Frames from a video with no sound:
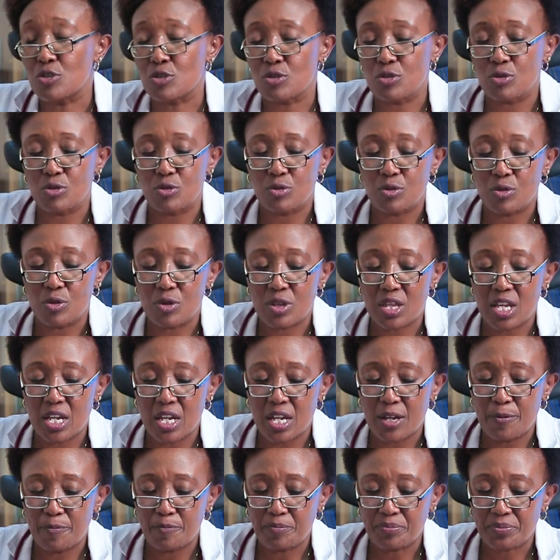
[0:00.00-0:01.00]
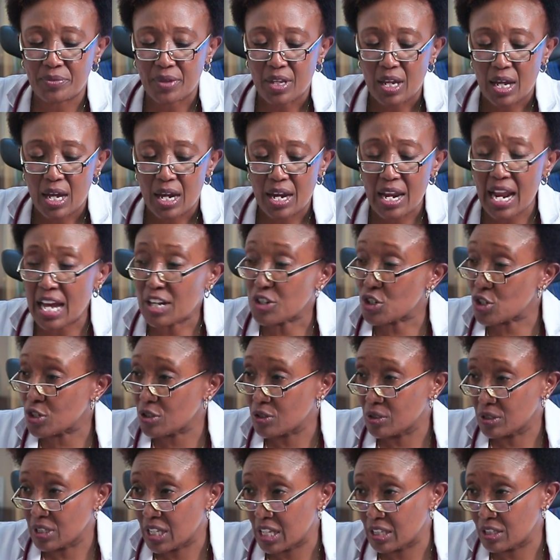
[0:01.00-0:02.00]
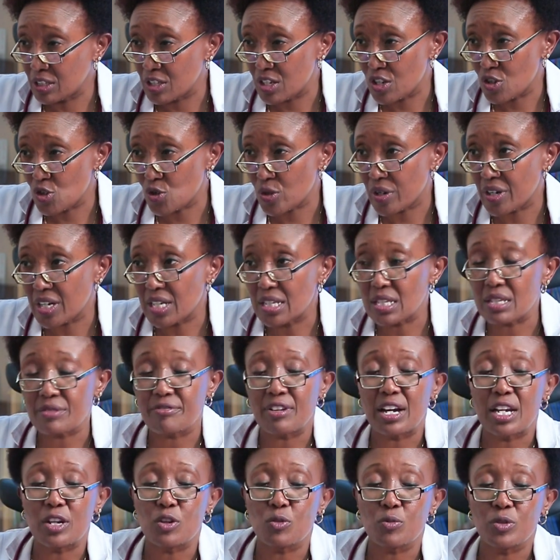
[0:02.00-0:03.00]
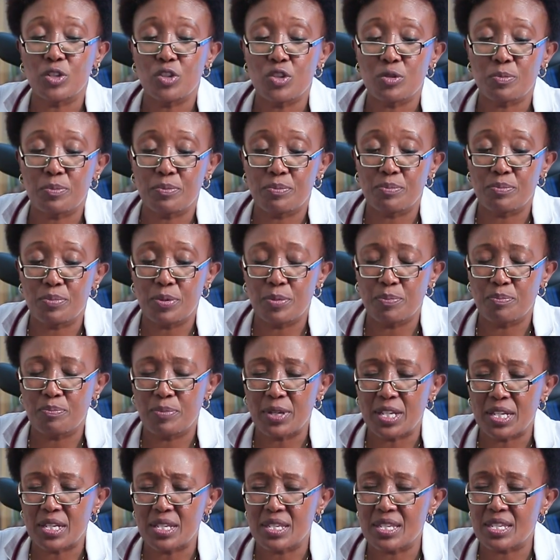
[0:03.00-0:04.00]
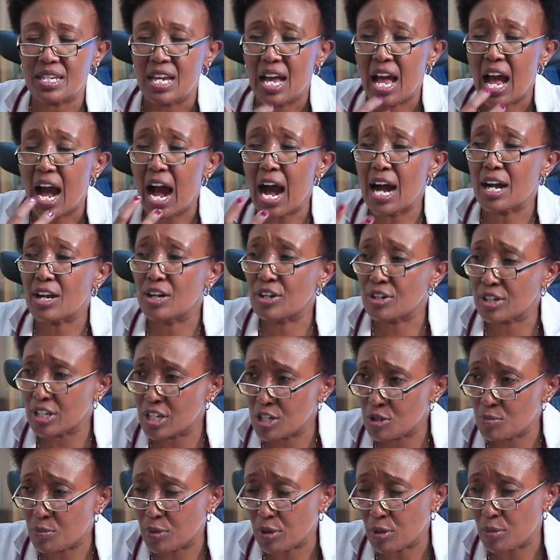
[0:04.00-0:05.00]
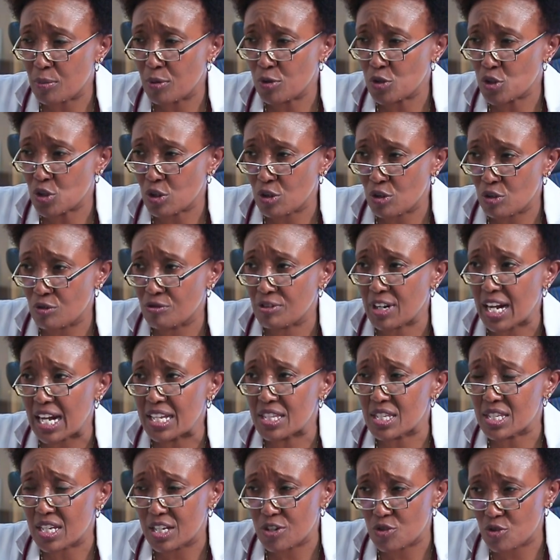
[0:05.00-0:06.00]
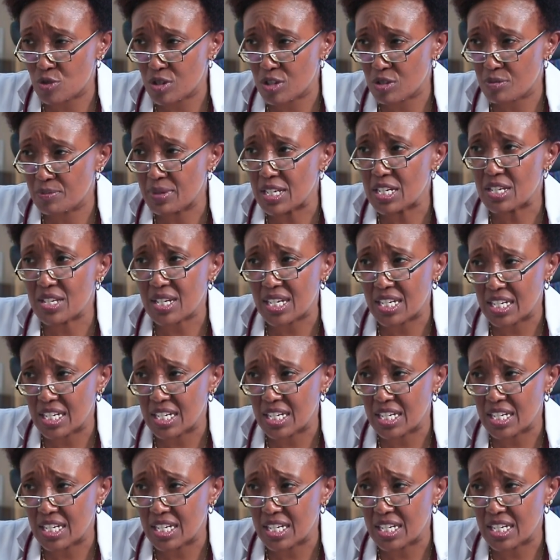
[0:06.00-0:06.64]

So the National Health Insurance Fund, which pays a great proportion of cancer treatment